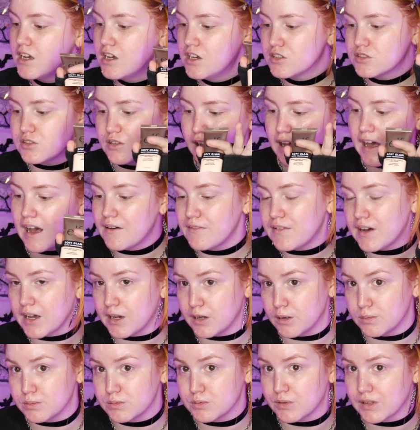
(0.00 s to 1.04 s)
So I have high
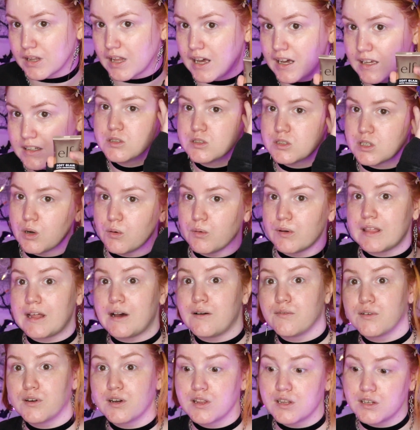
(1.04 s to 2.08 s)
hopes with that. So without
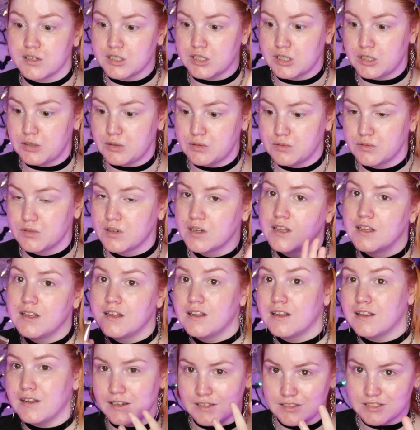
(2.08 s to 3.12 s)
further ado,
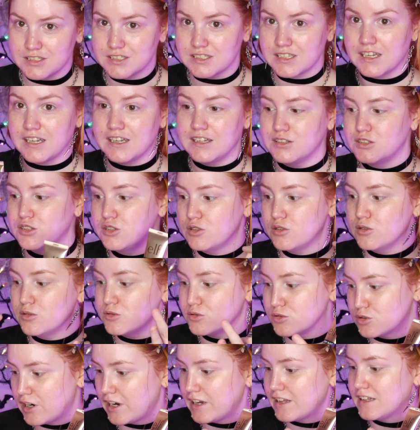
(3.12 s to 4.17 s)
let's just get into
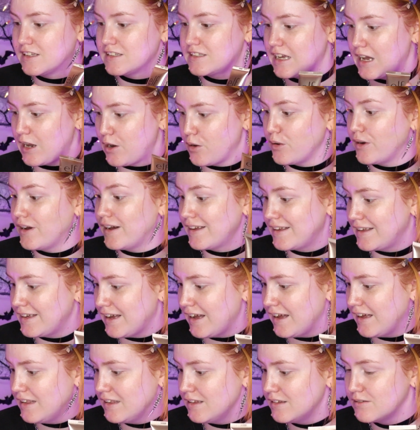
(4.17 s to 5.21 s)
trying this out
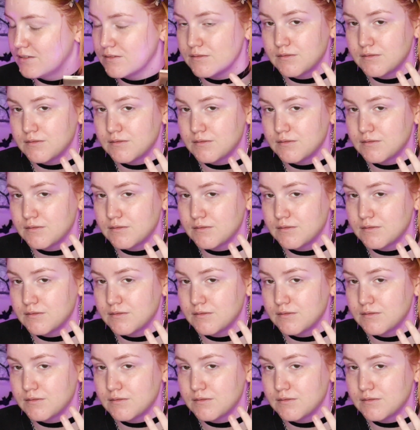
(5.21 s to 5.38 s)
again.